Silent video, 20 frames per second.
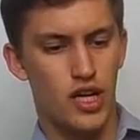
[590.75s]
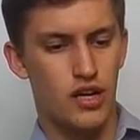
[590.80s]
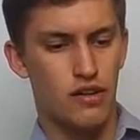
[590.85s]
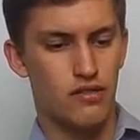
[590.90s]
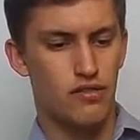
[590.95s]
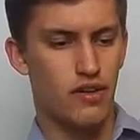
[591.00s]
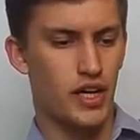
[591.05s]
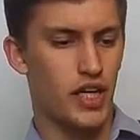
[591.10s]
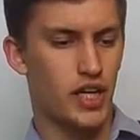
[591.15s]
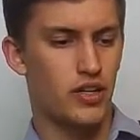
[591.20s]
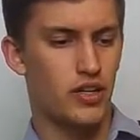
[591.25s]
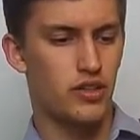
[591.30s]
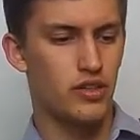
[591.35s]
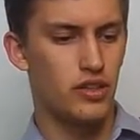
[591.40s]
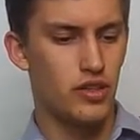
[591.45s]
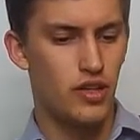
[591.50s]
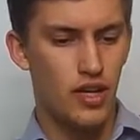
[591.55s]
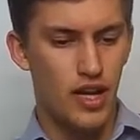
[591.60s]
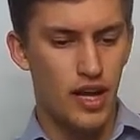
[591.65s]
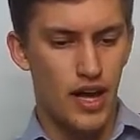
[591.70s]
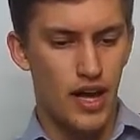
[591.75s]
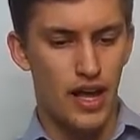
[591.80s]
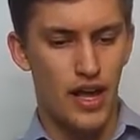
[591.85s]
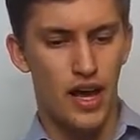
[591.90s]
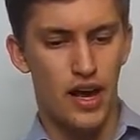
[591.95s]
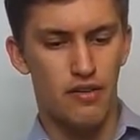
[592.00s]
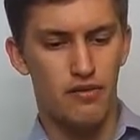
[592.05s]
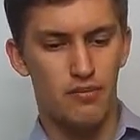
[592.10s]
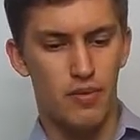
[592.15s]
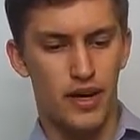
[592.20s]
Very good. I
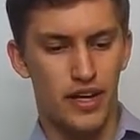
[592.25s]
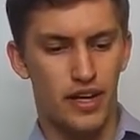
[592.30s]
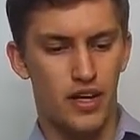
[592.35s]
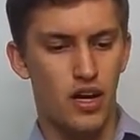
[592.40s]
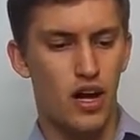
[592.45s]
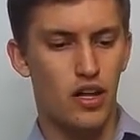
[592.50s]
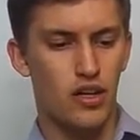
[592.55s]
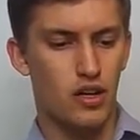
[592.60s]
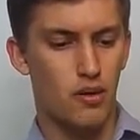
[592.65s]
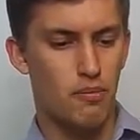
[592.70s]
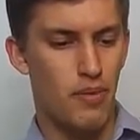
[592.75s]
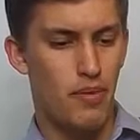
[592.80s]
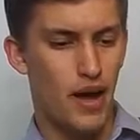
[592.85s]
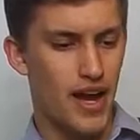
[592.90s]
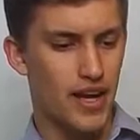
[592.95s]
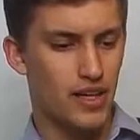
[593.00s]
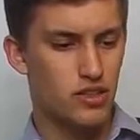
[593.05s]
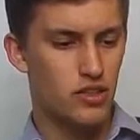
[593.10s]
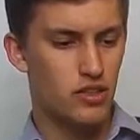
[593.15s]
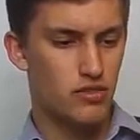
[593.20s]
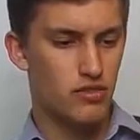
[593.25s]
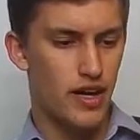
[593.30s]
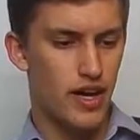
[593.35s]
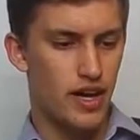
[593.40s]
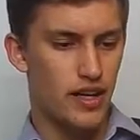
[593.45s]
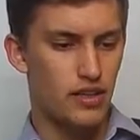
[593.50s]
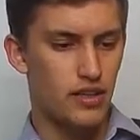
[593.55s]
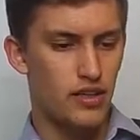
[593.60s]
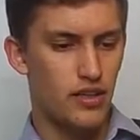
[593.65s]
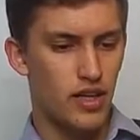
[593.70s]
have my color back to
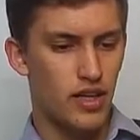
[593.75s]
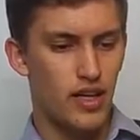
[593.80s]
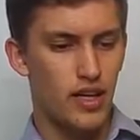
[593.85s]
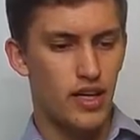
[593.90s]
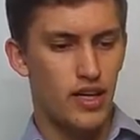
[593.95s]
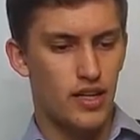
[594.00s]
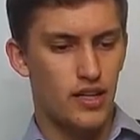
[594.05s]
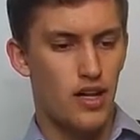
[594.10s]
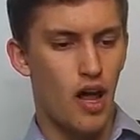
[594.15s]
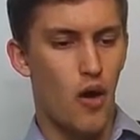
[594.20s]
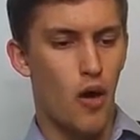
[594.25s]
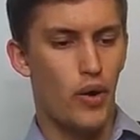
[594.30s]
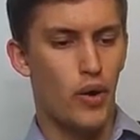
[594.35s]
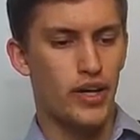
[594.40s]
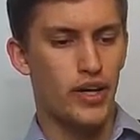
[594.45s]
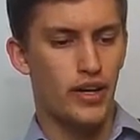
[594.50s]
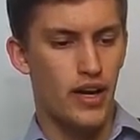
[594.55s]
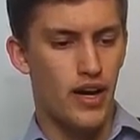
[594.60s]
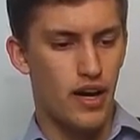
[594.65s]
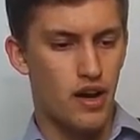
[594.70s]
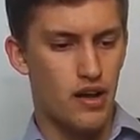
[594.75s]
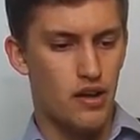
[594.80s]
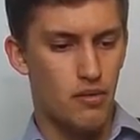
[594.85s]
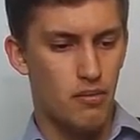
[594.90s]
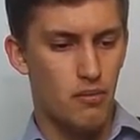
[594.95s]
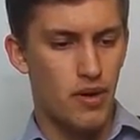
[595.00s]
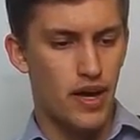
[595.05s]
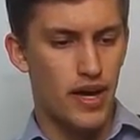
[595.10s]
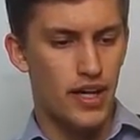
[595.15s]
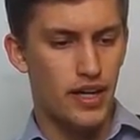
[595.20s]
red. Now I can
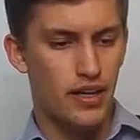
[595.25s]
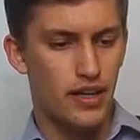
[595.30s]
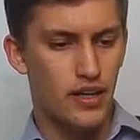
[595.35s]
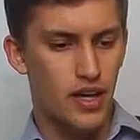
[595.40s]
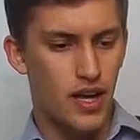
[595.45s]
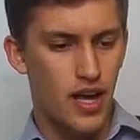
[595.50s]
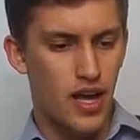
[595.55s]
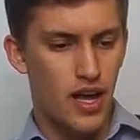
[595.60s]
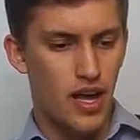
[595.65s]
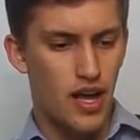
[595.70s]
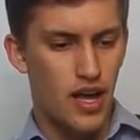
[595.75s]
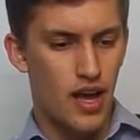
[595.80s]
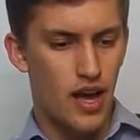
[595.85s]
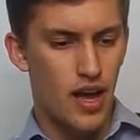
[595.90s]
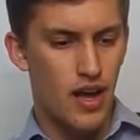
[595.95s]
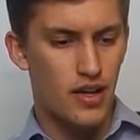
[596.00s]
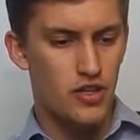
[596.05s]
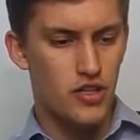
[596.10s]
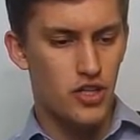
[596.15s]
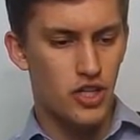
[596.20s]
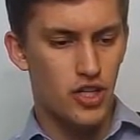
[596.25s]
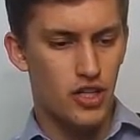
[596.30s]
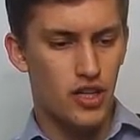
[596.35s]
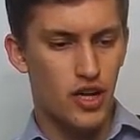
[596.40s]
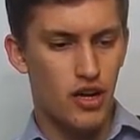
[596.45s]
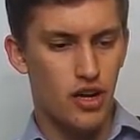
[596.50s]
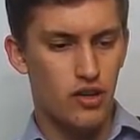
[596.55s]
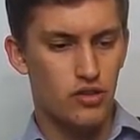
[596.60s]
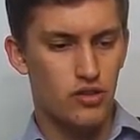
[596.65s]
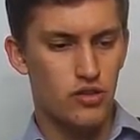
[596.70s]
check
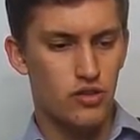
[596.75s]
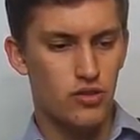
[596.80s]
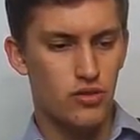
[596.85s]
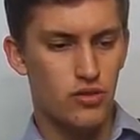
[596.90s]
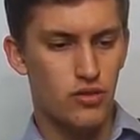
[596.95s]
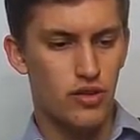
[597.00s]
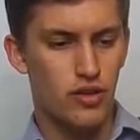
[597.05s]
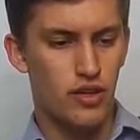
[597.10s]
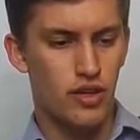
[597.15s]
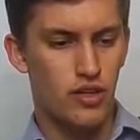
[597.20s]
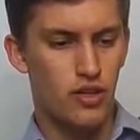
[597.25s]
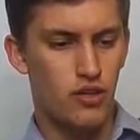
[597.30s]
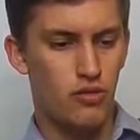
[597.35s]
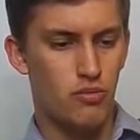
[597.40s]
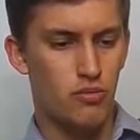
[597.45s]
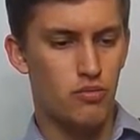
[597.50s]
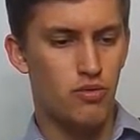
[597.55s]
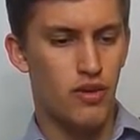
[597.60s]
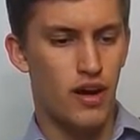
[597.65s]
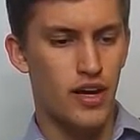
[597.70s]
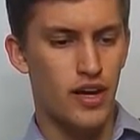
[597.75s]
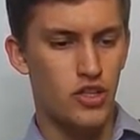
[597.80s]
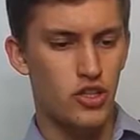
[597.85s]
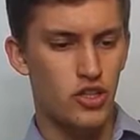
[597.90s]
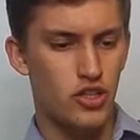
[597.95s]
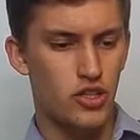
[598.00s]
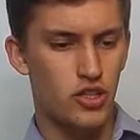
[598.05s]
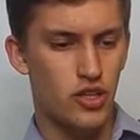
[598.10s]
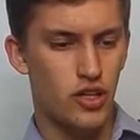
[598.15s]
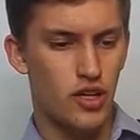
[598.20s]
out to the new
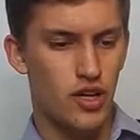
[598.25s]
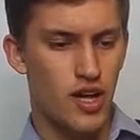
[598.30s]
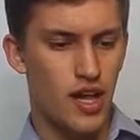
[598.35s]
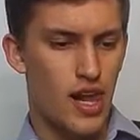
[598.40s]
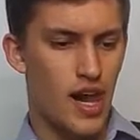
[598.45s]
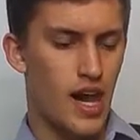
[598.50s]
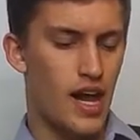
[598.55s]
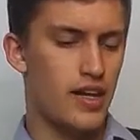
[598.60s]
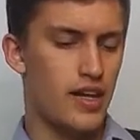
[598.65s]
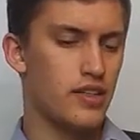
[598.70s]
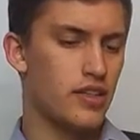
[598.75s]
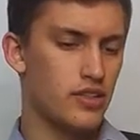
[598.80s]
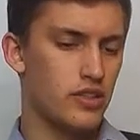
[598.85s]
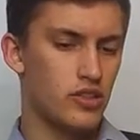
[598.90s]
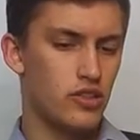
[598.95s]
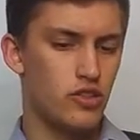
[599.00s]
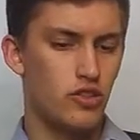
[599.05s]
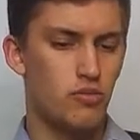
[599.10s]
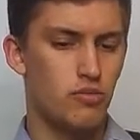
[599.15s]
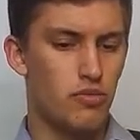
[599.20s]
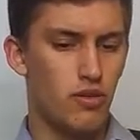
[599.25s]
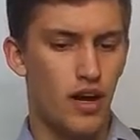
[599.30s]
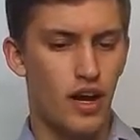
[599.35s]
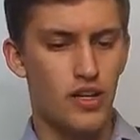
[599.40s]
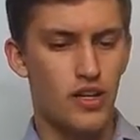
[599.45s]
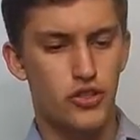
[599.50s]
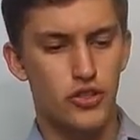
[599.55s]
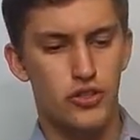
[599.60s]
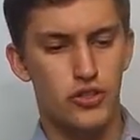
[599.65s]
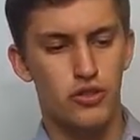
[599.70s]
branch. and this new
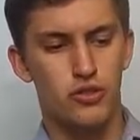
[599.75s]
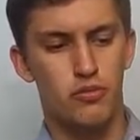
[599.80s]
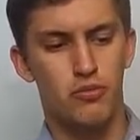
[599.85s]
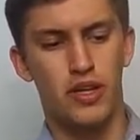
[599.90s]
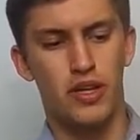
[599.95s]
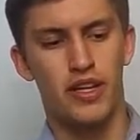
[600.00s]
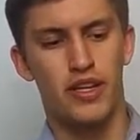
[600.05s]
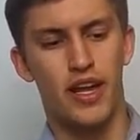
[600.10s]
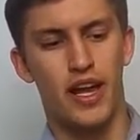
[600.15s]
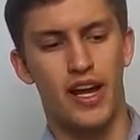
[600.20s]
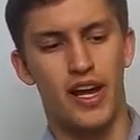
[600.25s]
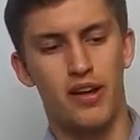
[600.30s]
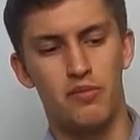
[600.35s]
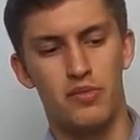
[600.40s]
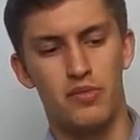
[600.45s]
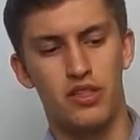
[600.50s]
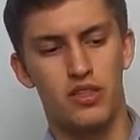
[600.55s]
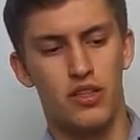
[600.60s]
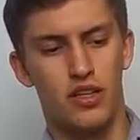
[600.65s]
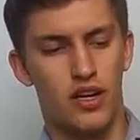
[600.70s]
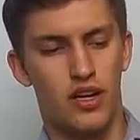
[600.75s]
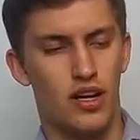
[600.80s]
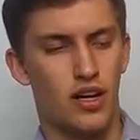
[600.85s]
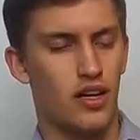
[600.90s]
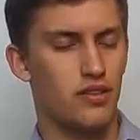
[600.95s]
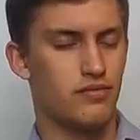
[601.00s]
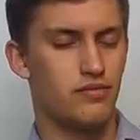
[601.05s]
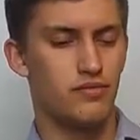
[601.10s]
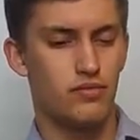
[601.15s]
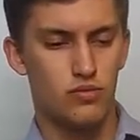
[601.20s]
branch should be named
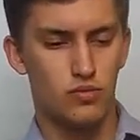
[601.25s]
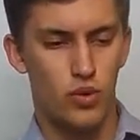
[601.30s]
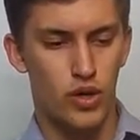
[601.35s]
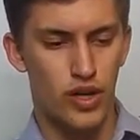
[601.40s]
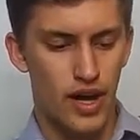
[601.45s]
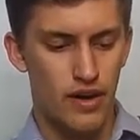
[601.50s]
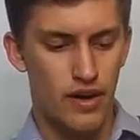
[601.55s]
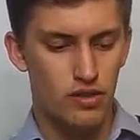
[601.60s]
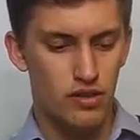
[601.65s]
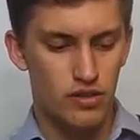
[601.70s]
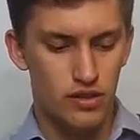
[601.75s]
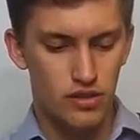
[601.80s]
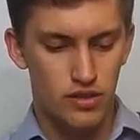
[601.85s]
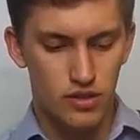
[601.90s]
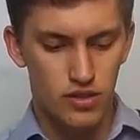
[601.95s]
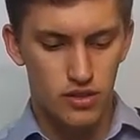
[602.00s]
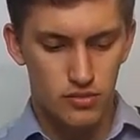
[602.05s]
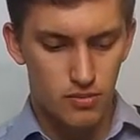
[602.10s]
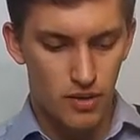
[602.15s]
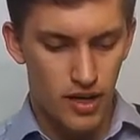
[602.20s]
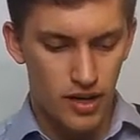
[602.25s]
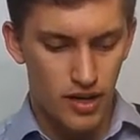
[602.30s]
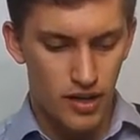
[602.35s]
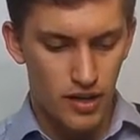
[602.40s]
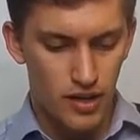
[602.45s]
whatever. This is my